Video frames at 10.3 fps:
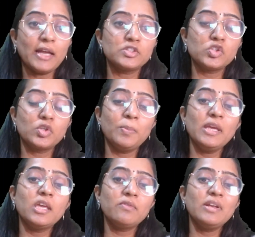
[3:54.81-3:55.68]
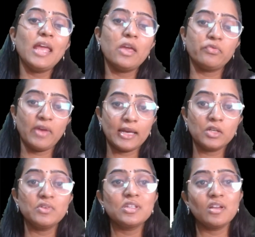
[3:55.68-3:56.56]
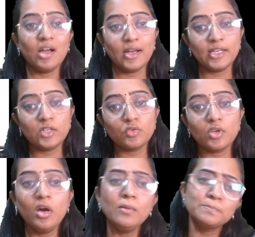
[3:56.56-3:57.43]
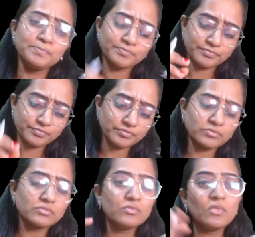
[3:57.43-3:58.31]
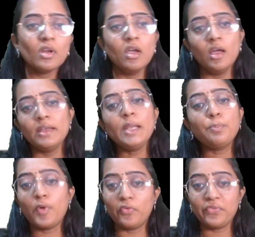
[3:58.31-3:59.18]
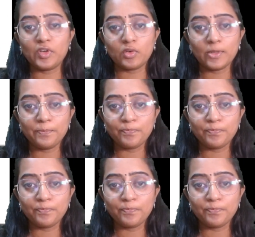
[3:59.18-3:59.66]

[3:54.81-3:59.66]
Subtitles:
that should be given effect with regarding to your net profit on.